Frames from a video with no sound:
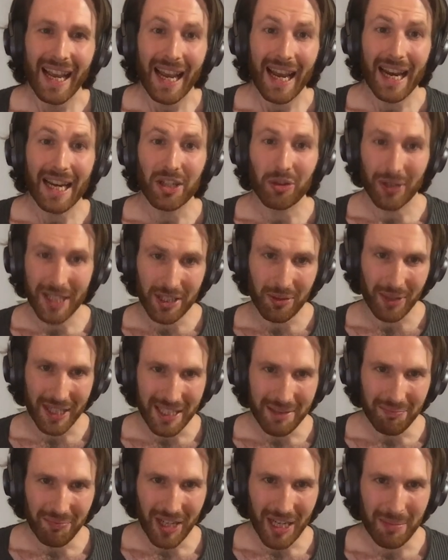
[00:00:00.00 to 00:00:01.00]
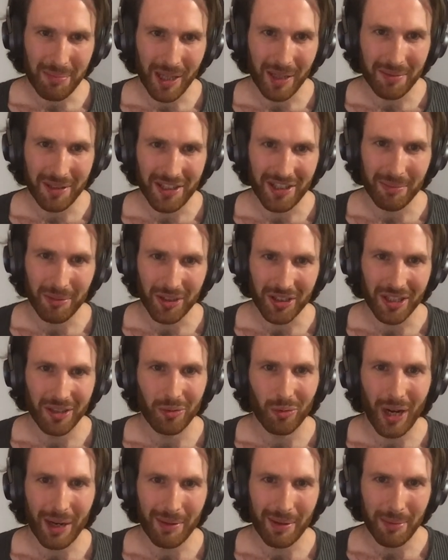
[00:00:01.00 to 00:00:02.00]
In 2020, he published the book
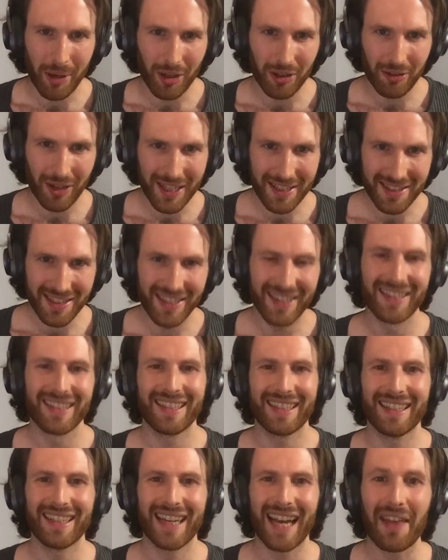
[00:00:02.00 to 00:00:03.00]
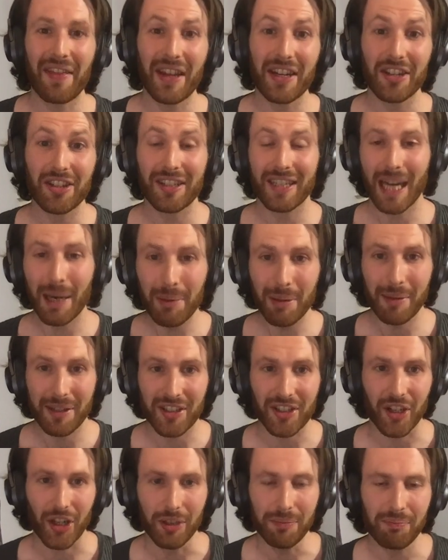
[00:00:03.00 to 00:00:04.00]
Why We're Polarized, uh, and then just a couple of
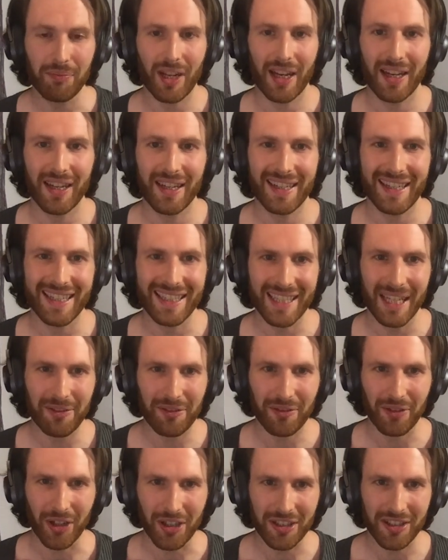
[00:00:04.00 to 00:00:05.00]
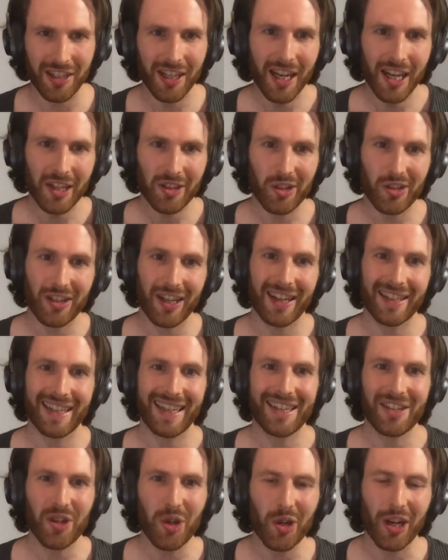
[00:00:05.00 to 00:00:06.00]
months ago, uh, he left Vox to start
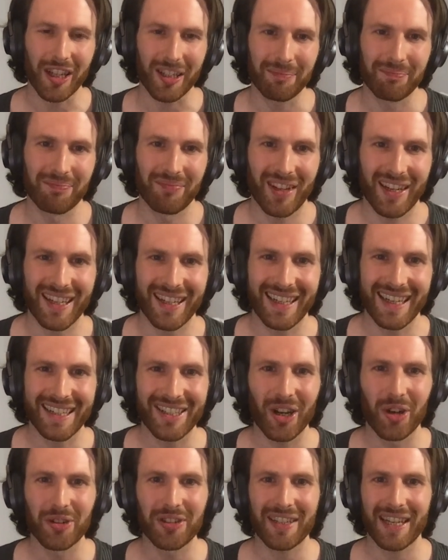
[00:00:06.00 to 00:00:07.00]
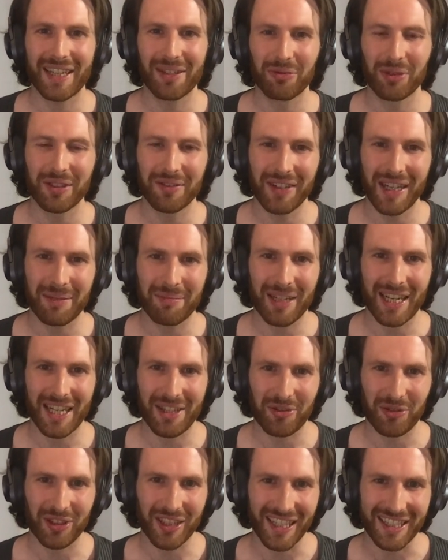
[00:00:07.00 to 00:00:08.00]
a new column uh, and host a revamped
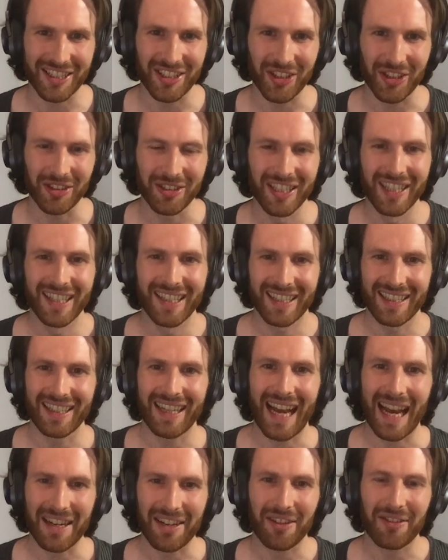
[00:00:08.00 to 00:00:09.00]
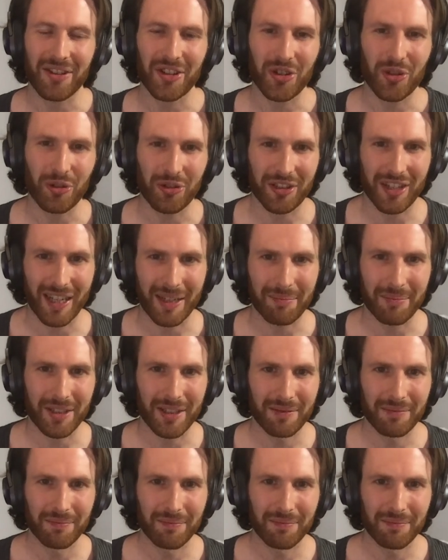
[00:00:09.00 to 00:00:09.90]
Ezra Klein show uh, at the New York Times.